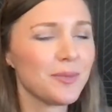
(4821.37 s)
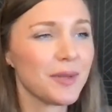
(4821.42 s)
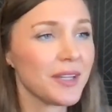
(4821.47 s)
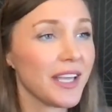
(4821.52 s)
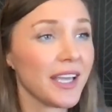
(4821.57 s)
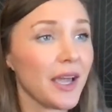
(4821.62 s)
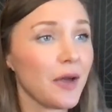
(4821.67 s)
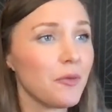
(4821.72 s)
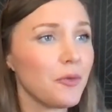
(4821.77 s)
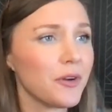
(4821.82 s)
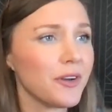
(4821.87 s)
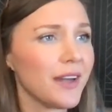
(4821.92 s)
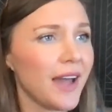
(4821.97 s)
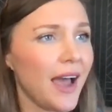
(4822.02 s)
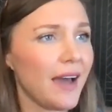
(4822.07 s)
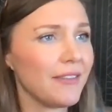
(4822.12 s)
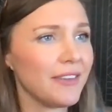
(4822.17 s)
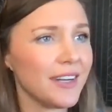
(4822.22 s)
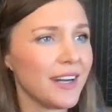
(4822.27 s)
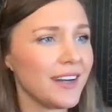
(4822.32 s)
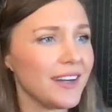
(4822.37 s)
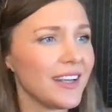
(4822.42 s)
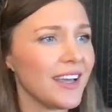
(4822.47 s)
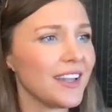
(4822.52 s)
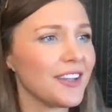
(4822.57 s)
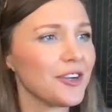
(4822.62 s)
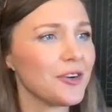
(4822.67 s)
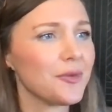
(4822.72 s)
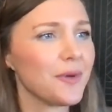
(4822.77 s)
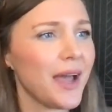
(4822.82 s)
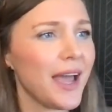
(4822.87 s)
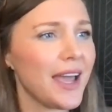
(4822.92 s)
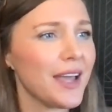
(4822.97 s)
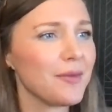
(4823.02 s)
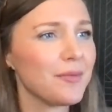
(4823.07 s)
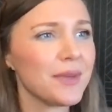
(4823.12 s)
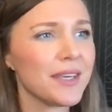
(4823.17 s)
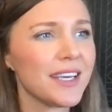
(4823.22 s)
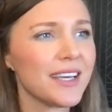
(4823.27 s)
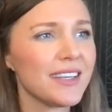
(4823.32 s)
but like, I wouldn't have it any other
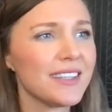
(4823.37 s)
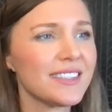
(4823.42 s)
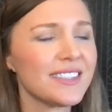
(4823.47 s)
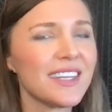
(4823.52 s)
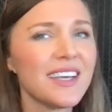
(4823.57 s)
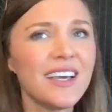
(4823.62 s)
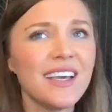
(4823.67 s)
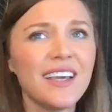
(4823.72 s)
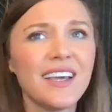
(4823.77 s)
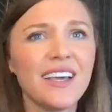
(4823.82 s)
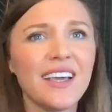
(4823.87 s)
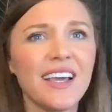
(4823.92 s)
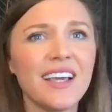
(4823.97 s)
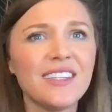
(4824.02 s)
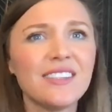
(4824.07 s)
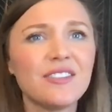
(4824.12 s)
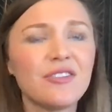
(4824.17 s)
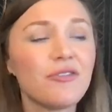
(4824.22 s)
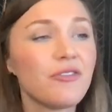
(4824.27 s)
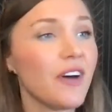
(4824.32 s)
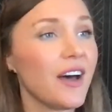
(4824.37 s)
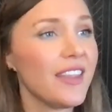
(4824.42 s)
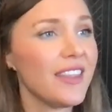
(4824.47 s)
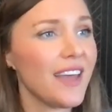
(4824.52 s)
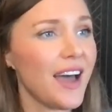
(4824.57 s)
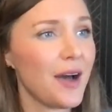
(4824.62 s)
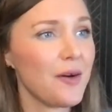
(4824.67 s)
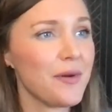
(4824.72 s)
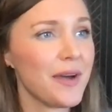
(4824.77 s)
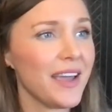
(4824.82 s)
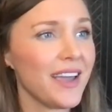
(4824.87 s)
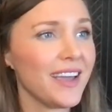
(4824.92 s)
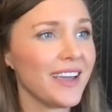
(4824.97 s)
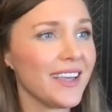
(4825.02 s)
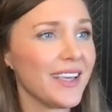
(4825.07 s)
way because it's fun that way.